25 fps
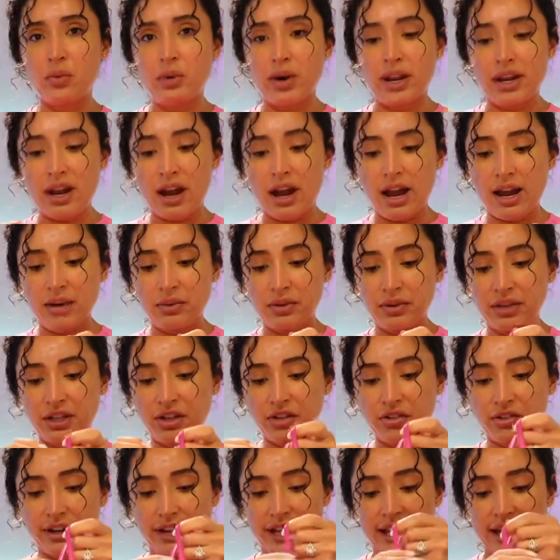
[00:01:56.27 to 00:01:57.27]
when I
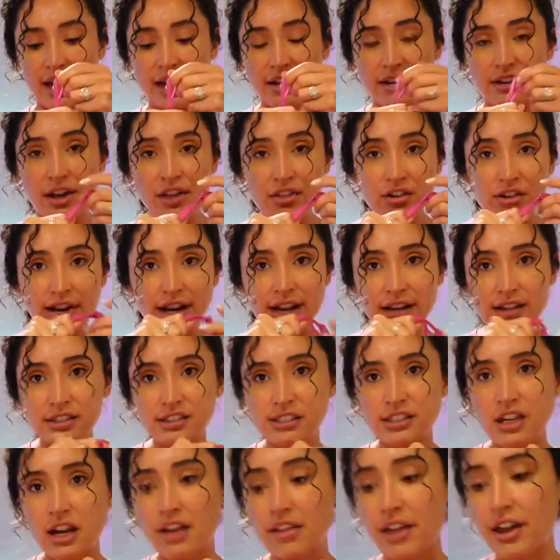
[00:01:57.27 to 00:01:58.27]
recreate another
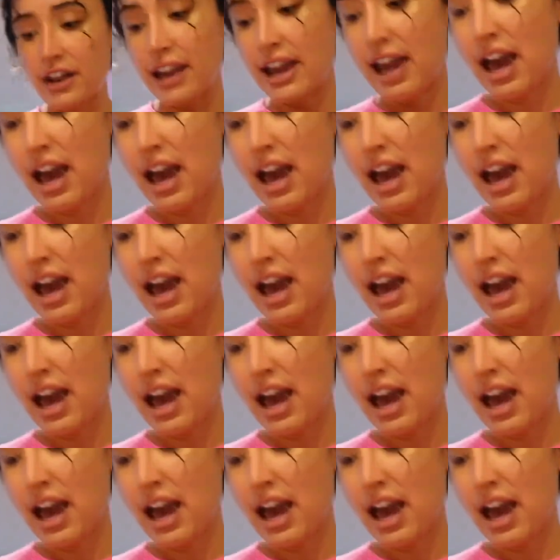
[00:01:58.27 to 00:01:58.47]
hairstyle that I